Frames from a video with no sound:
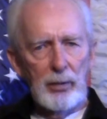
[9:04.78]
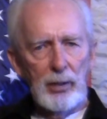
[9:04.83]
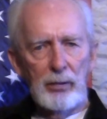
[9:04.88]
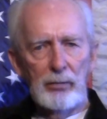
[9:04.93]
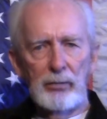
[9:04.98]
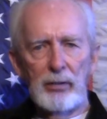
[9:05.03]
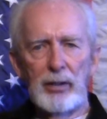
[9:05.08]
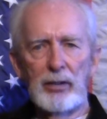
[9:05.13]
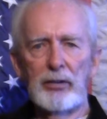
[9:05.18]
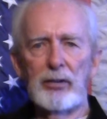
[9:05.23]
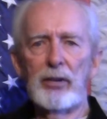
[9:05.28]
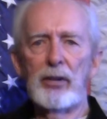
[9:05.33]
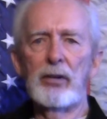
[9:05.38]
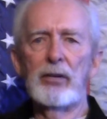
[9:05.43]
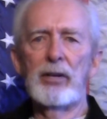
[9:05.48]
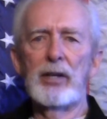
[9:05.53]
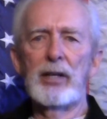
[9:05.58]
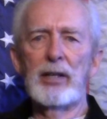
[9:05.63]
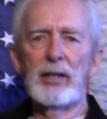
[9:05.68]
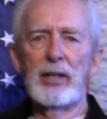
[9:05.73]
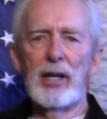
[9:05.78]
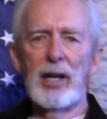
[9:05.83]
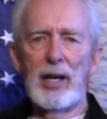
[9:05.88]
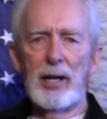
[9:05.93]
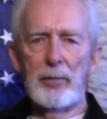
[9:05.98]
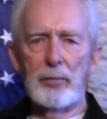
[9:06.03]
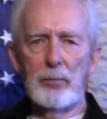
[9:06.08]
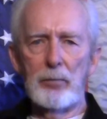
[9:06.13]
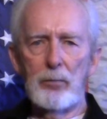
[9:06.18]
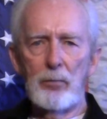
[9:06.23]
about reached their end
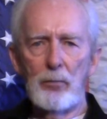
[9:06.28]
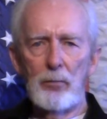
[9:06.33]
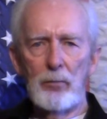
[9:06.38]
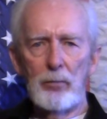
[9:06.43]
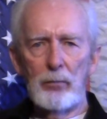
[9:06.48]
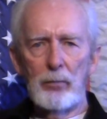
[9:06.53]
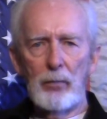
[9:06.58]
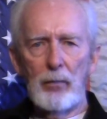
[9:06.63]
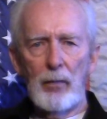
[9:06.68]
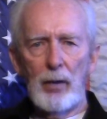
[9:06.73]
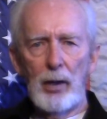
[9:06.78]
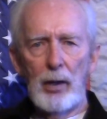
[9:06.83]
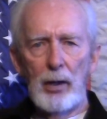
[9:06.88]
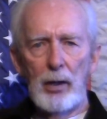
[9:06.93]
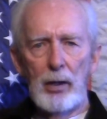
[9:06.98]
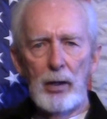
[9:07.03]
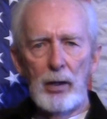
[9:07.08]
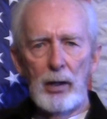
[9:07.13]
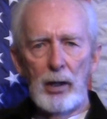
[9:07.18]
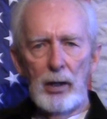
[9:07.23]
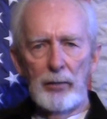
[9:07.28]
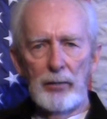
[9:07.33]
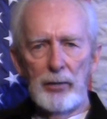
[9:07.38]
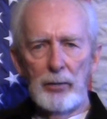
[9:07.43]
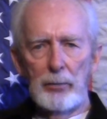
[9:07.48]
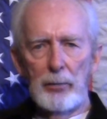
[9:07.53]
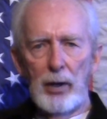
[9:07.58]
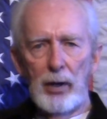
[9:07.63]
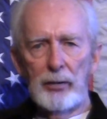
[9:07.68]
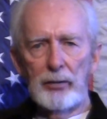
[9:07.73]
game. If
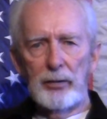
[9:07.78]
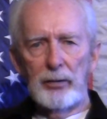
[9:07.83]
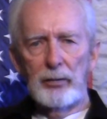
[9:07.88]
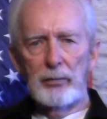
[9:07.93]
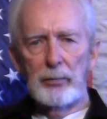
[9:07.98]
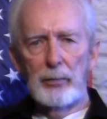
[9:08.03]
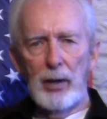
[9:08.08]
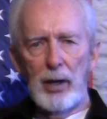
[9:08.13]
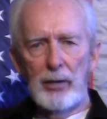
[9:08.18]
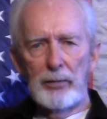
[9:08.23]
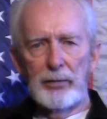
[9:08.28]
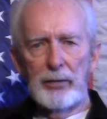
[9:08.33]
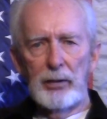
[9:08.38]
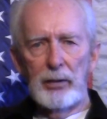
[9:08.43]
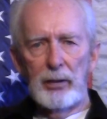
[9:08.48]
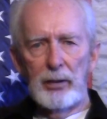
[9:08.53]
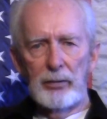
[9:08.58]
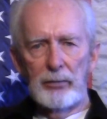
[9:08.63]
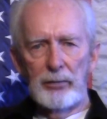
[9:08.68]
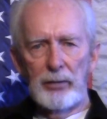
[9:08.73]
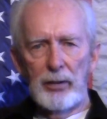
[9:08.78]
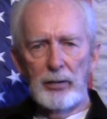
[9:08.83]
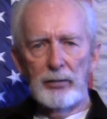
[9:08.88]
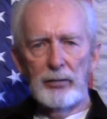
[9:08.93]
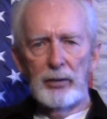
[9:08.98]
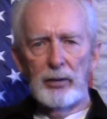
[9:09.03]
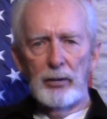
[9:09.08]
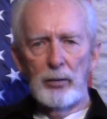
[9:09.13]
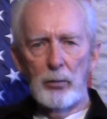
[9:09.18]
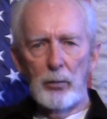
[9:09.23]
the Marxist mafia
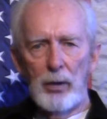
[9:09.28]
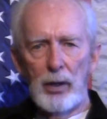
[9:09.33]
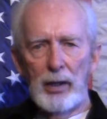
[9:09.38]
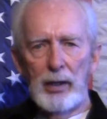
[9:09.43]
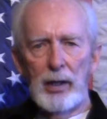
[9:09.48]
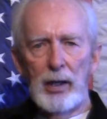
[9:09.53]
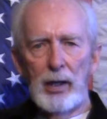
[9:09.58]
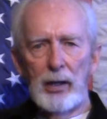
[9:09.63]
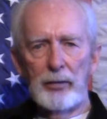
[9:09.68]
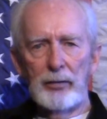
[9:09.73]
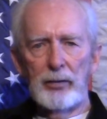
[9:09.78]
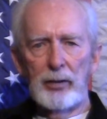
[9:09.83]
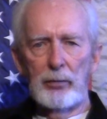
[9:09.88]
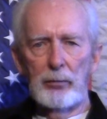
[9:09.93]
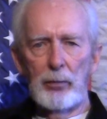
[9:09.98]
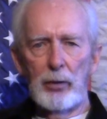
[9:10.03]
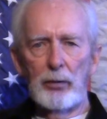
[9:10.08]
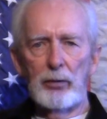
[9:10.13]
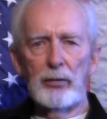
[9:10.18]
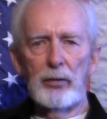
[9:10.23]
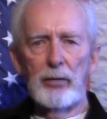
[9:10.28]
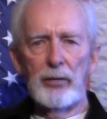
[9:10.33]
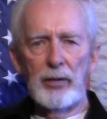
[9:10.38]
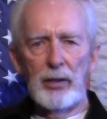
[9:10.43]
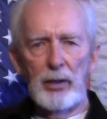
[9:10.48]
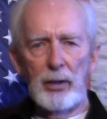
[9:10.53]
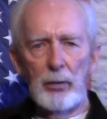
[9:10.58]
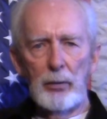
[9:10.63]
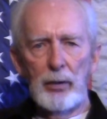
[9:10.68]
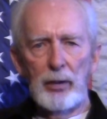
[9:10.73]
infesting the White House and most of
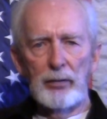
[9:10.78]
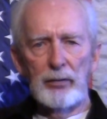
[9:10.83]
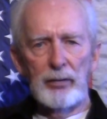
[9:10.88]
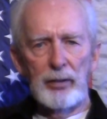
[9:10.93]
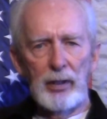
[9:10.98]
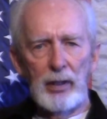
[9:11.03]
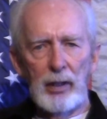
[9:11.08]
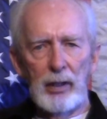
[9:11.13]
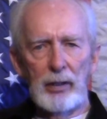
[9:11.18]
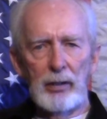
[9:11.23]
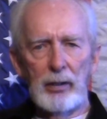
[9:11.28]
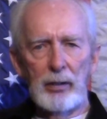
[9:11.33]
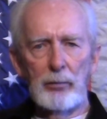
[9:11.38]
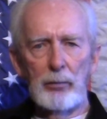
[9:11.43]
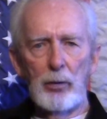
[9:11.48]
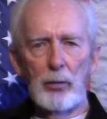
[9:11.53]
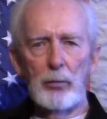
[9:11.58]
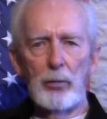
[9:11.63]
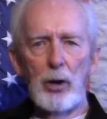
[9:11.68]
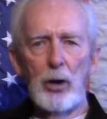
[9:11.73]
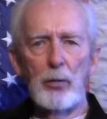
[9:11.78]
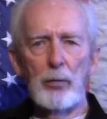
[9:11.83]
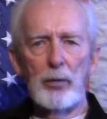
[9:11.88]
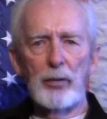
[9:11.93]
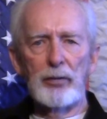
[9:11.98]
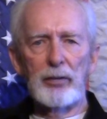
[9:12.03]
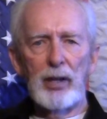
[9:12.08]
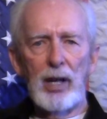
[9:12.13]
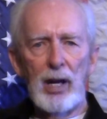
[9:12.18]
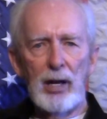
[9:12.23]
the U.S. Senate and
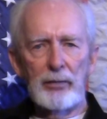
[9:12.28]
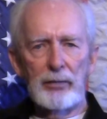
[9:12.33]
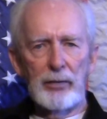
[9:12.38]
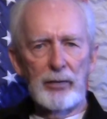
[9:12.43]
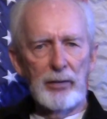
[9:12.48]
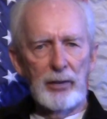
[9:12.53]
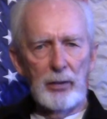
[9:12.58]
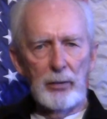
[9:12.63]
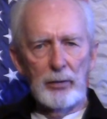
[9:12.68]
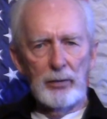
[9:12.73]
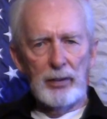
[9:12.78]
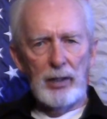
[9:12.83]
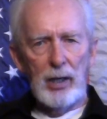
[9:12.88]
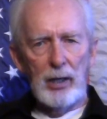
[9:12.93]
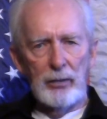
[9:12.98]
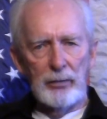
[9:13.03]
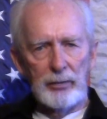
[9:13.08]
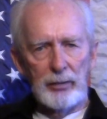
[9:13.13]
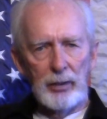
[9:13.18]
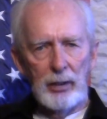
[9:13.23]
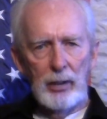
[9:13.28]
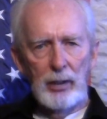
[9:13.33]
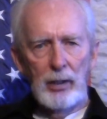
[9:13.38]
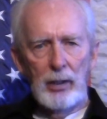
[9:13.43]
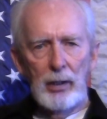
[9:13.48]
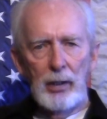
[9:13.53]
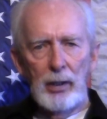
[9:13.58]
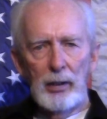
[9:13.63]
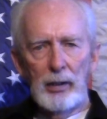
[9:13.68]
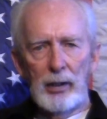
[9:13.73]
almost half of the U.S. House
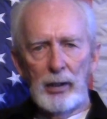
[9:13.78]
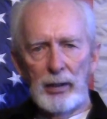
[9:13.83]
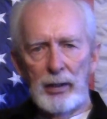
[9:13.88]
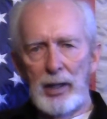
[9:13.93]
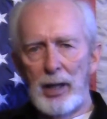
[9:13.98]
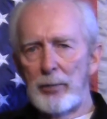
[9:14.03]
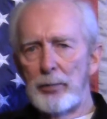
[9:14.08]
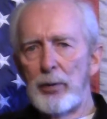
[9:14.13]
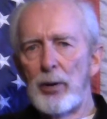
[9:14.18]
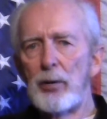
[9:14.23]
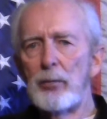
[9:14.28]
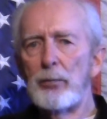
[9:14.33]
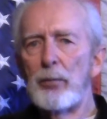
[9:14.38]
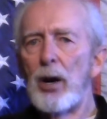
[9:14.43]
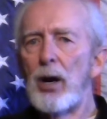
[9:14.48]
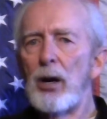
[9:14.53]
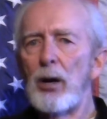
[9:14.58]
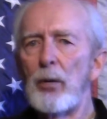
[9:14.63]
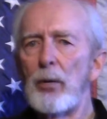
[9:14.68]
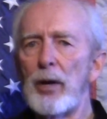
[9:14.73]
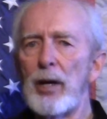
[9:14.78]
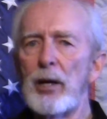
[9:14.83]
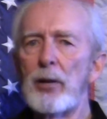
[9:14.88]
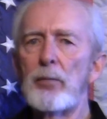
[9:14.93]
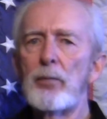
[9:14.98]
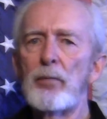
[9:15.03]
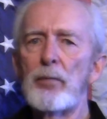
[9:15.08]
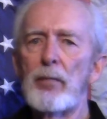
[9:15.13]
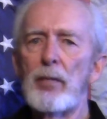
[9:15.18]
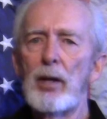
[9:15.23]
can keep on
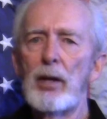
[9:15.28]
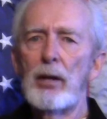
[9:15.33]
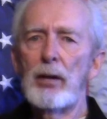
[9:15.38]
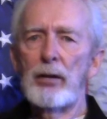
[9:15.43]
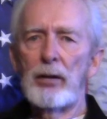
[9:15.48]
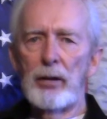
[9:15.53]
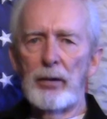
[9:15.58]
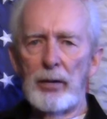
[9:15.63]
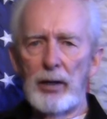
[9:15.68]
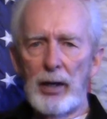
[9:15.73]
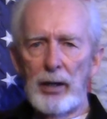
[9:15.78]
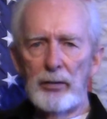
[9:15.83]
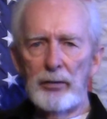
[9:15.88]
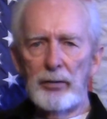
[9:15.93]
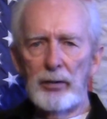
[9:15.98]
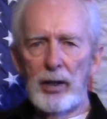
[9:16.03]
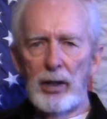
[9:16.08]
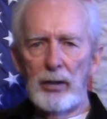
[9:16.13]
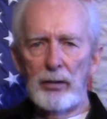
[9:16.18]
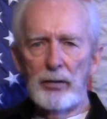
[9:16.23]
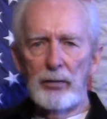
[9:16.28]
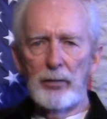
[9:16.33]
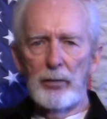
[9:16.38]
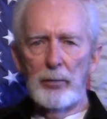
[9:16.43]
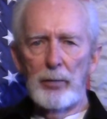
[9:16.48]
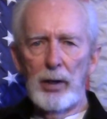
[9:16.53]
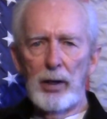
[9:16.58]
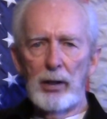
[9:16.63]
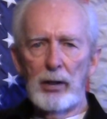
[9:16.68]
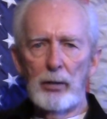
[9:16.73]
borrowing, the United States of
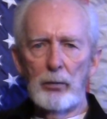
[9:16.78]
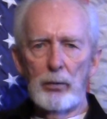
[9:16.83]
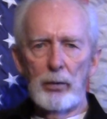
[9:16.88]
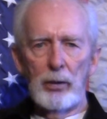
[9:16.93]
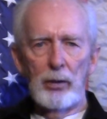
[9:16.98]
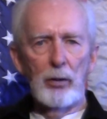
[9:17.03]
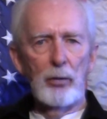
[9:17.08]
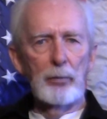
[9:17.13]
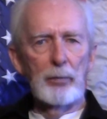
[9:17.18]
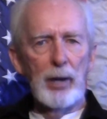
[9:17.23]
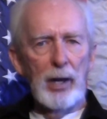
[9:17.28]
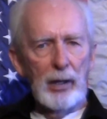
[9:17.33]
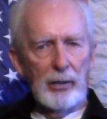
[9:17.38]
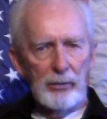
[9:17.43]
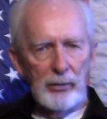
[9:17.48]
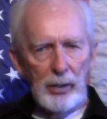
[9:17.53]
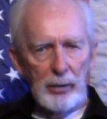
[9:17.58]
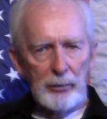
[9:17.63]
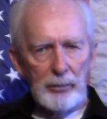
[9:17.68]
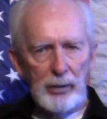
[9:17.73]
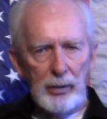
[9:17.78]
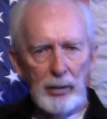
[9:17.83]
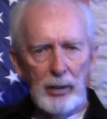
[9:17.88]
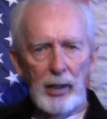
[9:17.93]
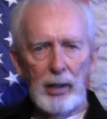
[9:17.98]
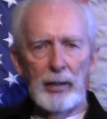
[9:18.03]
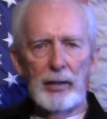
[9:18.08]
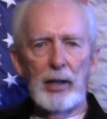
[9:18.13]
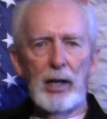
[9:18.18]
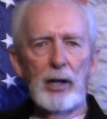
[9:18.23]
America will go bankrupt
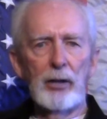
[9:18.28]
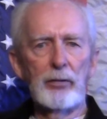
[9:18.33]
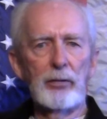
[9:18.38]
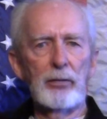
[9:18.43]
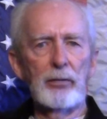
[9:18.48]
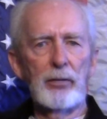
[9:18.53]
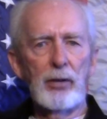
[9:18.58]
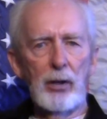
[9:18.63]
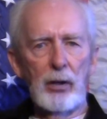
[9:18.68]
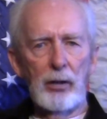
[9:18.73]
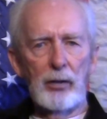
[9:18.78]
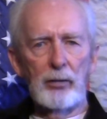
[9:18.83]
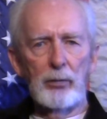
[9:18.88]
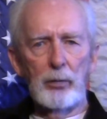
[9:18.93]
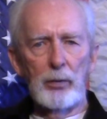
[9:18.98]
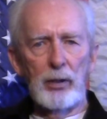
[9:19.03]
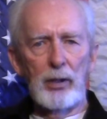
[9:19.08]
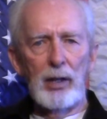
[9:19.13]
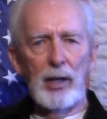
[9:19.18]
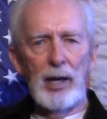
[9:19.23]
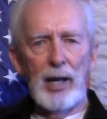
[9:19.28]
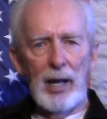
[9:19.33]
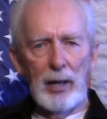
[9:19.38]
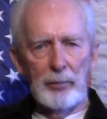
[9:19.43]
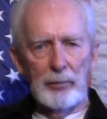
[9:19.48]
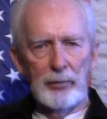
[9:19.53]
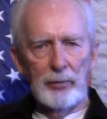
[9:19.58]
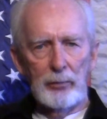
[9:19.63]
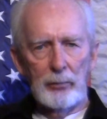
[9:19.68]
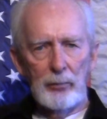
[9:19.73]
and the House of Cards will
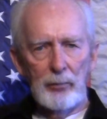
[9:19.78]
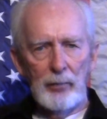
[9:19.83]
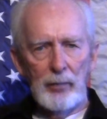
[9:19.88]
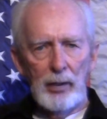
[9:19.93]
collapse.